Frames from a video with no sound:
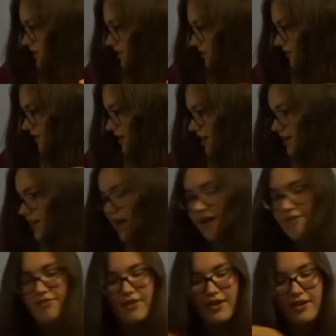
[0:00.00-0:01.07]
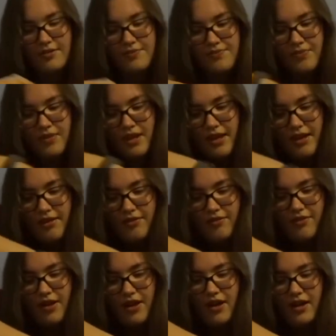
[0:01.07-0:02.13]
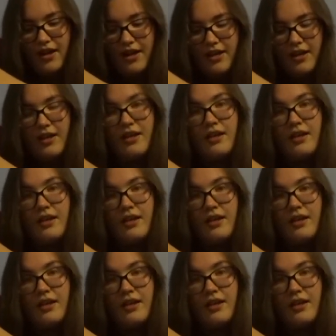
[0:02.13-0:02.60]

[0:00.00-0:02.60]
for like ever if I,